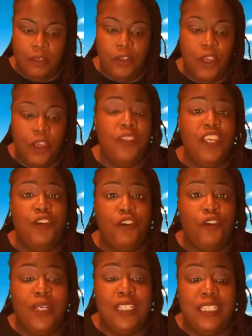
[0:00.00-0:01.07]
know that
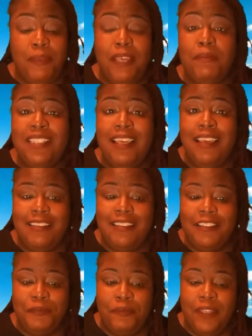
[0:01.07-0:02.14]
you're going to make
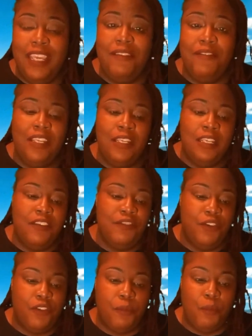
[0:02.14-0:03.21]
mistakes. Even
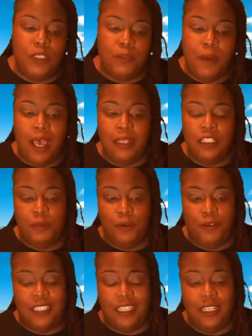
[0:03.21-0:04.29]
if you're the most polished
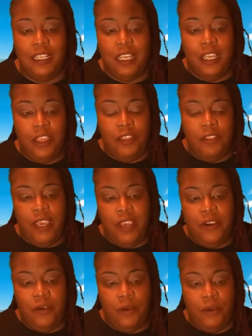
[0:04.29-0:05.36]
person,
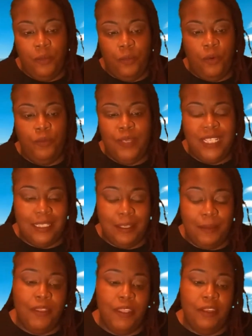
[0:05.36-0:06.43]
there will be
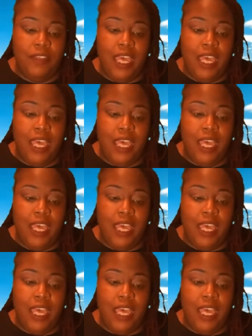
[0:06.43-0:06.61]
something